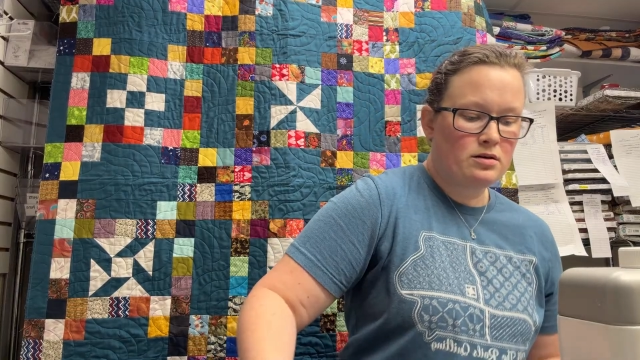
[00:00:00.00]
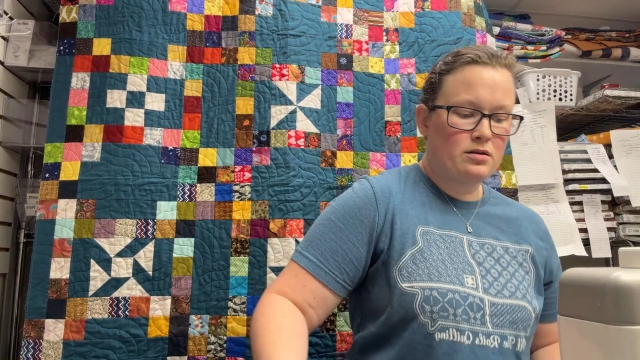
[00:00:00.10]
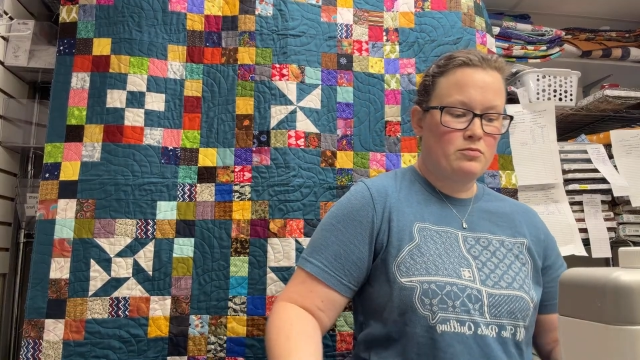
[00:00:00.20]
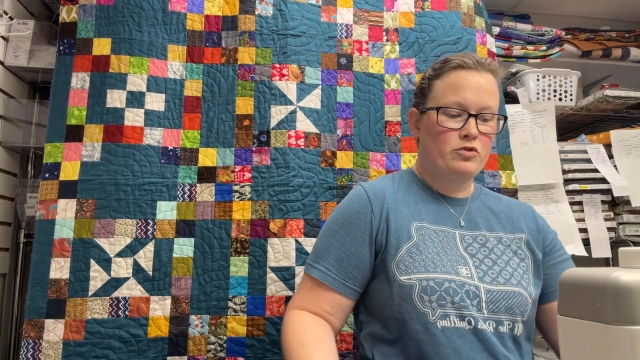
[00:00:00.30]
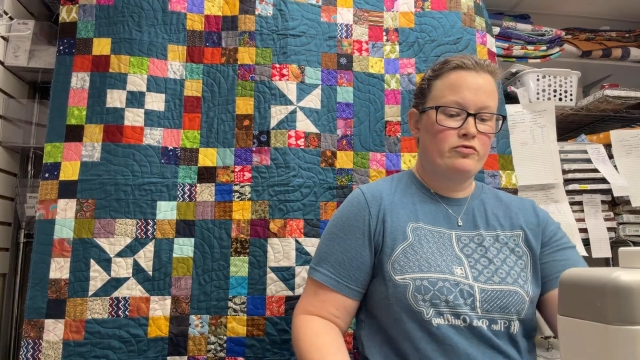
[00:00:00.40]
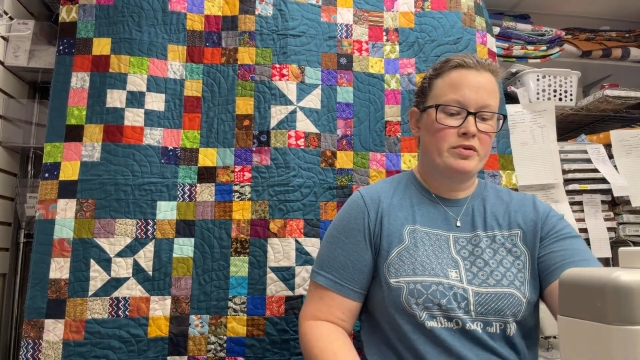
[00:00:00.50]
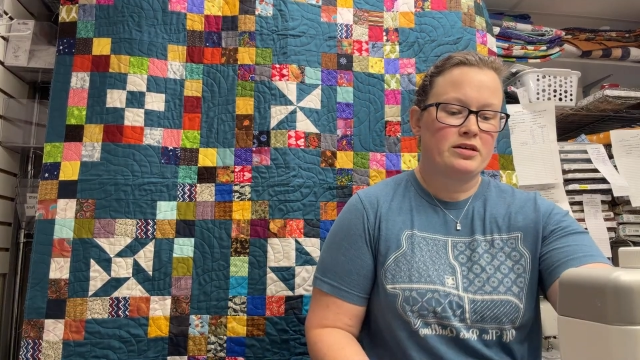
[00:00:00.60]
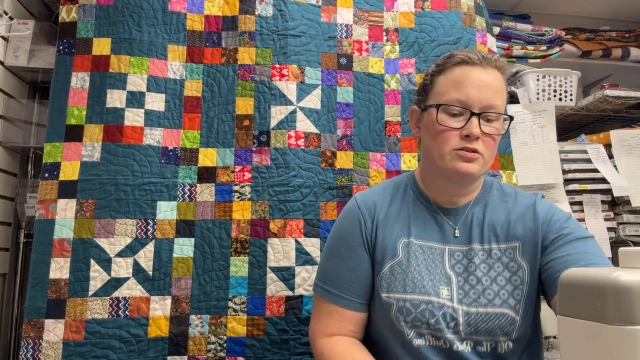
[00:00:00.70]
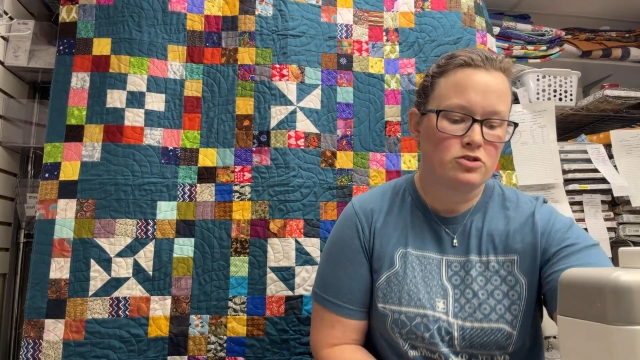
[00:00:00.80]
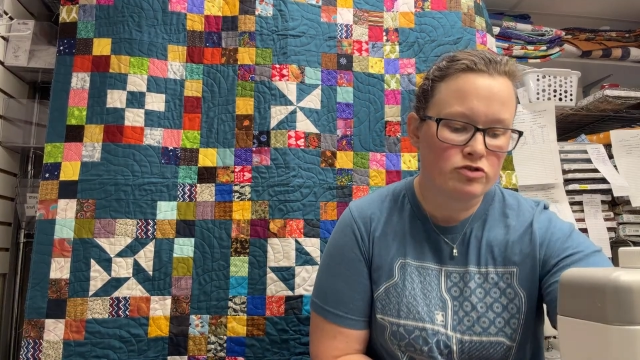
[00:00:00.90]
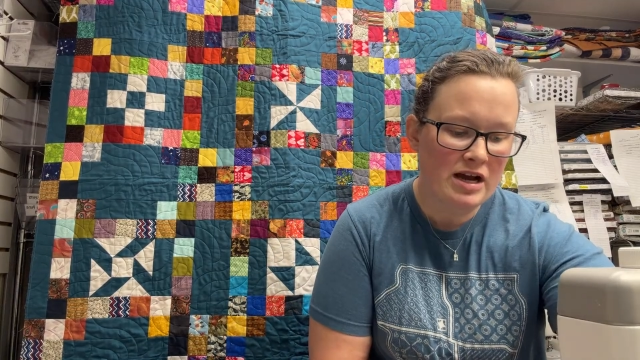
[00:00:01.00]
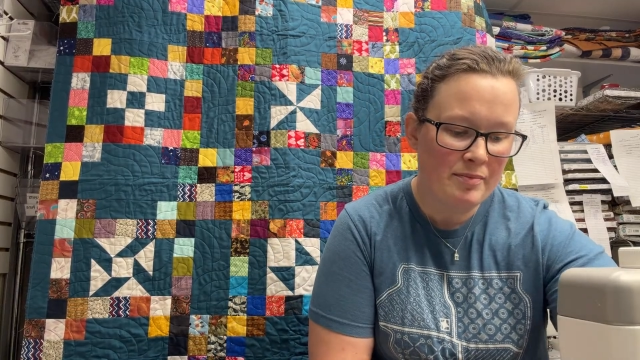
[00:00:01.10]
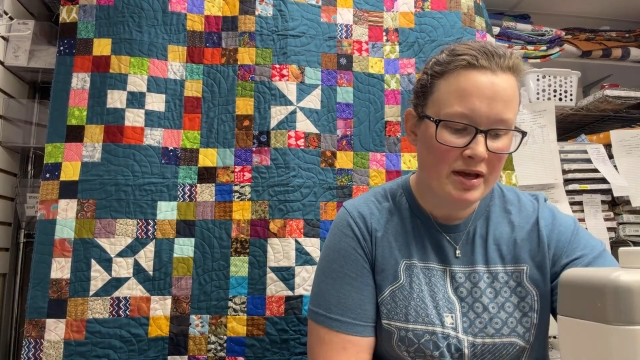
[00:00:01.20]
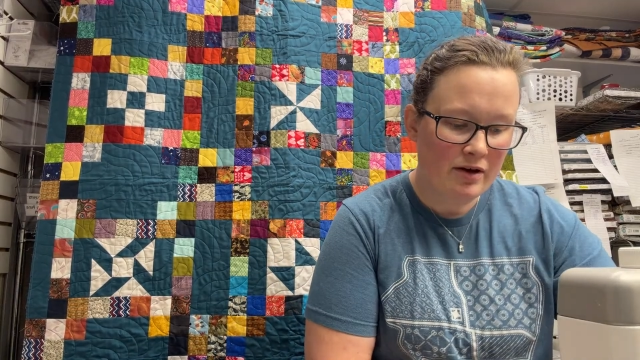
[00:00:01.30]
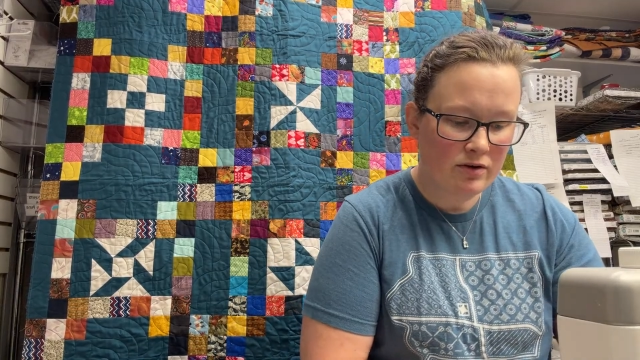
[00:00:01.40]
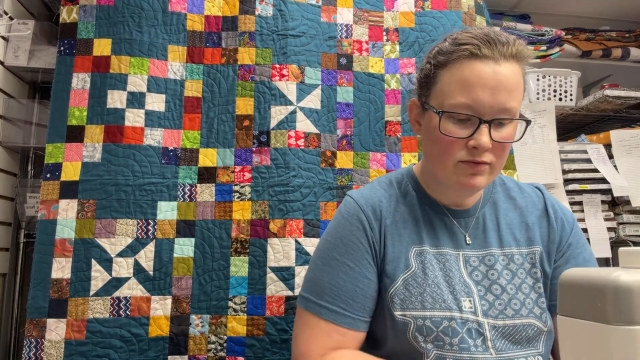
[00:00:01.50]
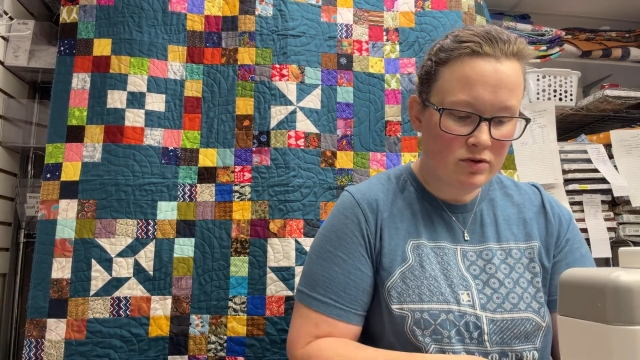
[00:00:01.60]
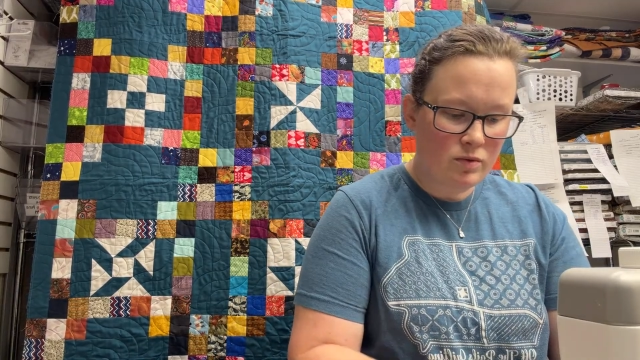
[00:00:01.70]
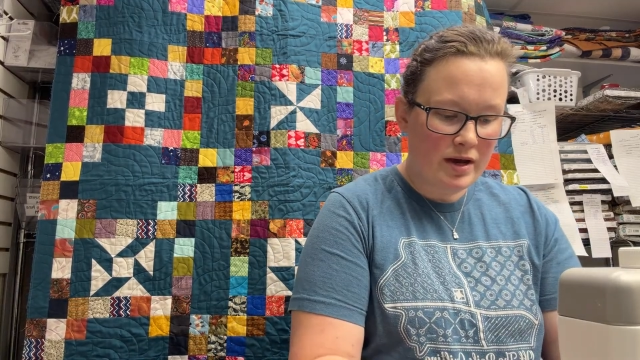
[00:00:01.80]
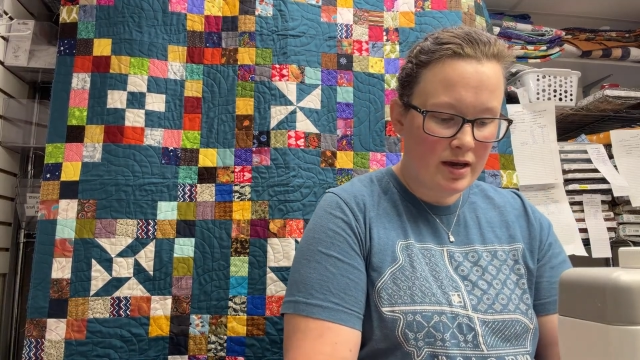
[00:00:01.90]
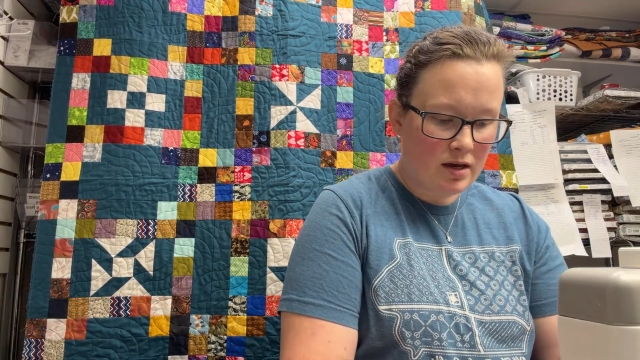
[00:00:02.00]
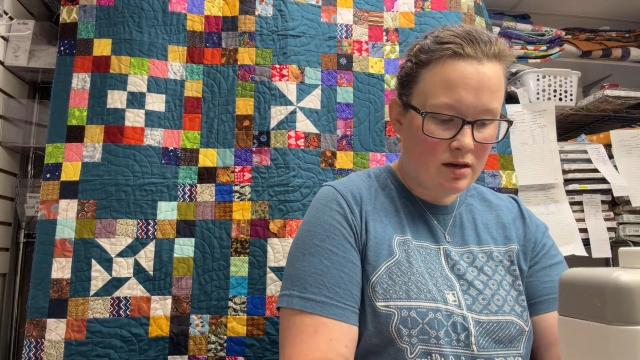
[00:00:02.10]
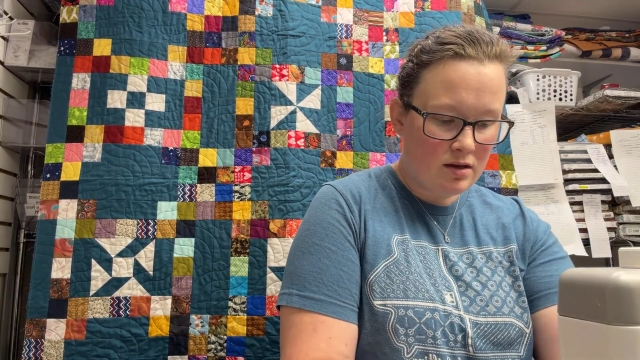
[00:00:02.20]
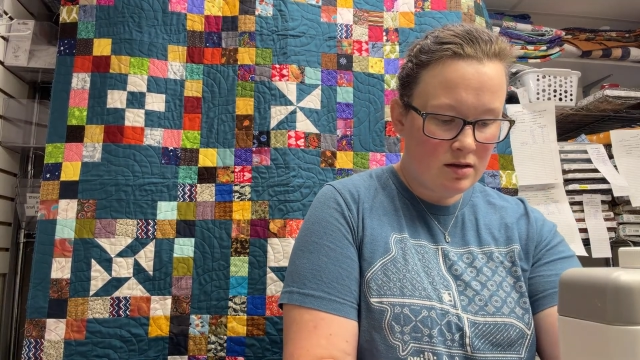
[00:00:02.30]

I'm gonna move my strap out of the way,